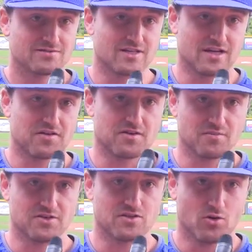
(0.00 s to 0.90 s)
Like, I thought
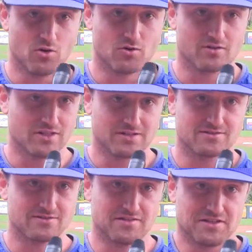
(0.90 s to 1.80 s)
it'd be cold, like,
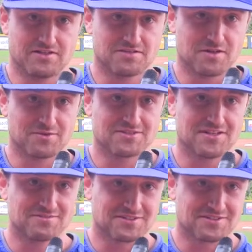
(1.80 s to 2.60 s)
even in the summertime.